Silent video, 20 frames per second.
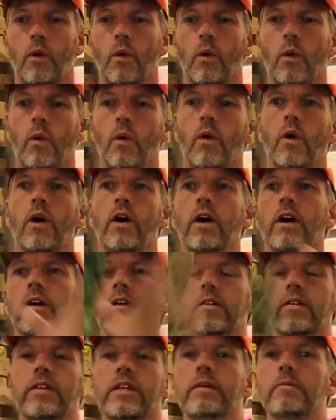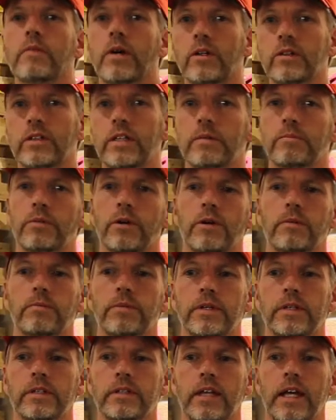or the
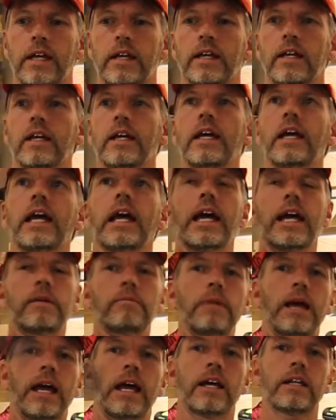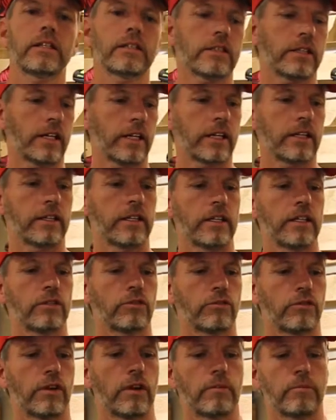multi-purpose headbands like
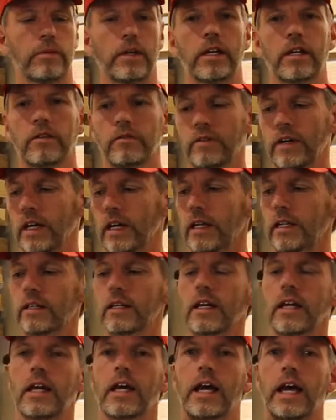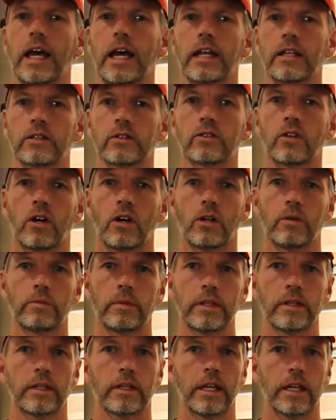these from Innovate and
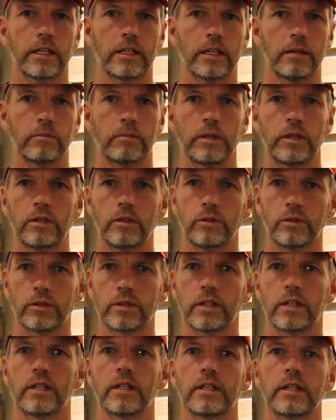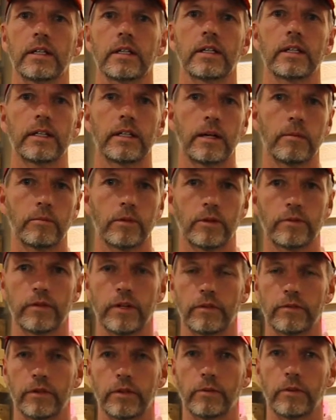Salomon that can be used in a number of
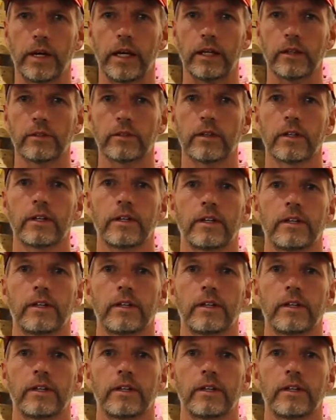different ways.